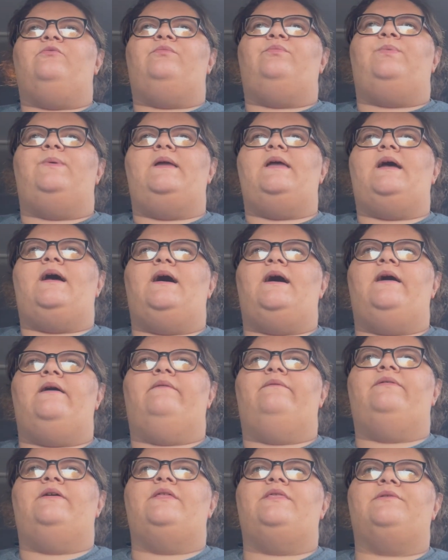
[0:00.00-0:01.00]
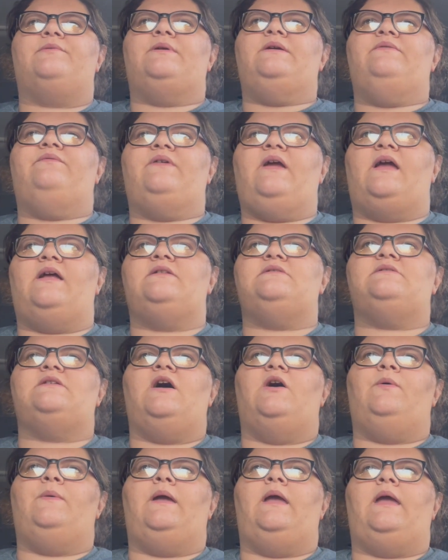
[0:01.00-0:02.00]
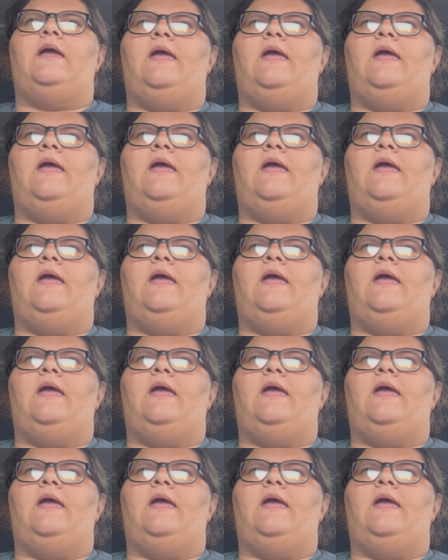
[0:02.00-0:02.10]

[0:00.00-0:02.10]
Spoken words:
we have 3 fans going